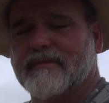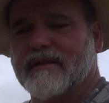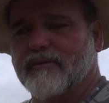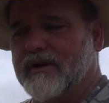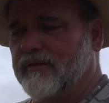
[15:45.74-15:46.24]

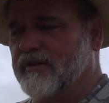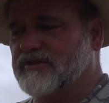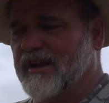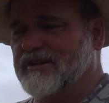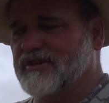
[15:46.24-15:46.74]
Whenever you
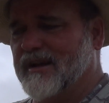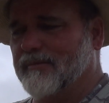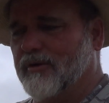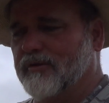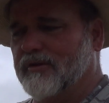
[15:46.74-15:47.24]
change
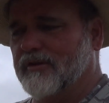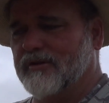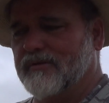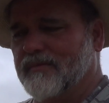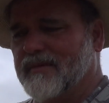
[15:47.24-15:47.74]
ammo,
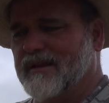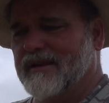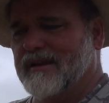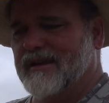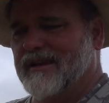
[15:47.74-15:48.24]
you're
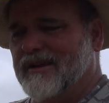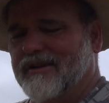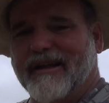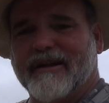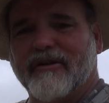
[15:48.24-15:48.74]

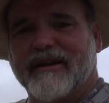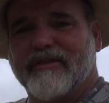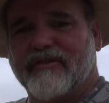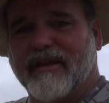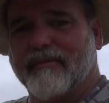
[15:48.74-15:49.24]
not going to get
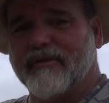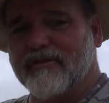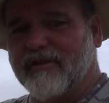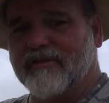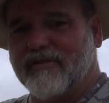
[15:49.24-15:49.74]
the same
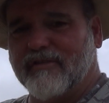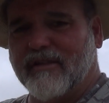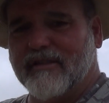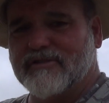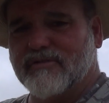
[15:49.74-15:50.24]

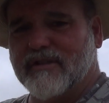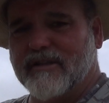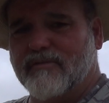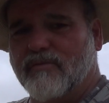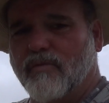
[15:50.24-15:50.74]
consistency that you
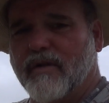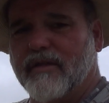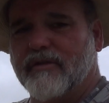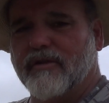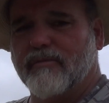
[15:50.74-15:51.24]
did
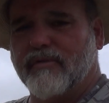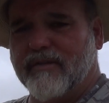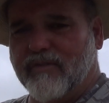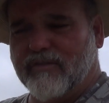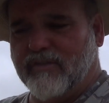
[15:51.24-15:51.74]
with your
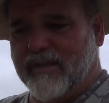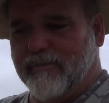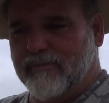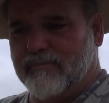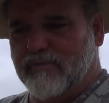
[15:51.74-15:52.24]
previous
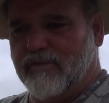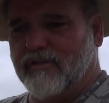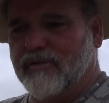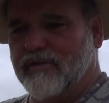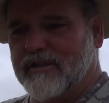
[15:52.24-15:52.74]
ammo
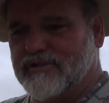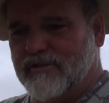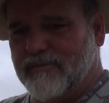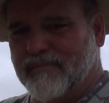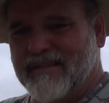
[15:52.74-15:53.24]
until you get
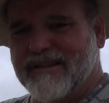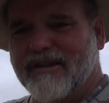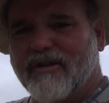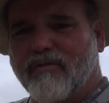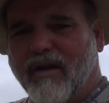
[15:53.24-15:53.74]
your
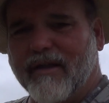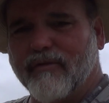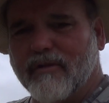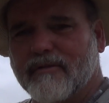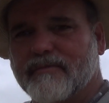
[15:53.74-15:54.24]

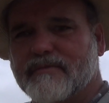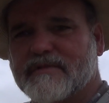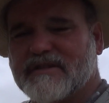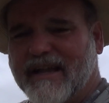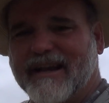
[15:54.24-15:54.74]
rifle
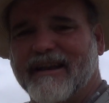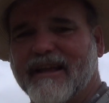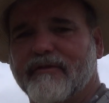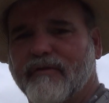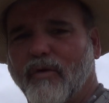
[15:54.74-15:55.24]
sighted
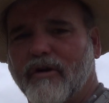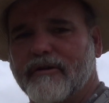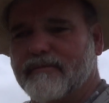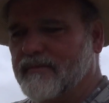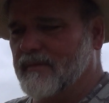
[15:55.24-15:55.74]
in for
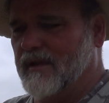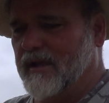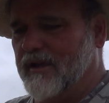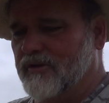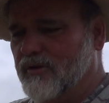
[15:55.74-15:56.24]
it,
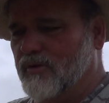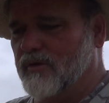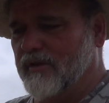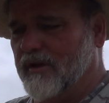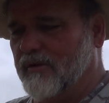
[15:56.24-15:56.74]
and you
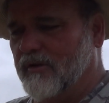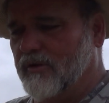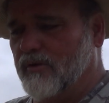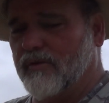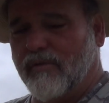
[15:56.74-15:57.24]
and
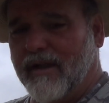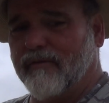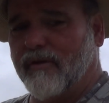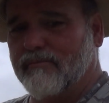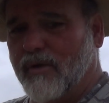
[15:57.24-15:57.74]
the
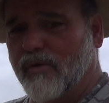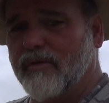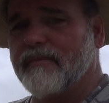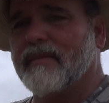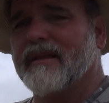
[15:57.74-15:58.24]
rifle are
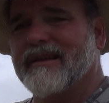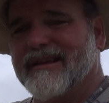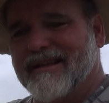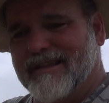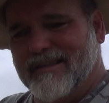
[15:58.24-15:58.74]
both
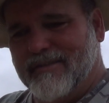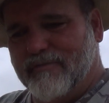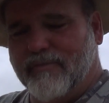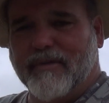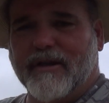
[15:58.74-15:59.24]

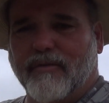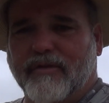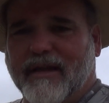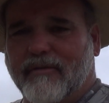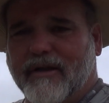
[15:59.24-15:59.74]
familiar
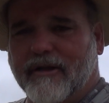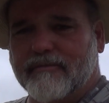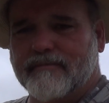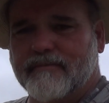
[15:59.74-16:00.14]
with that round.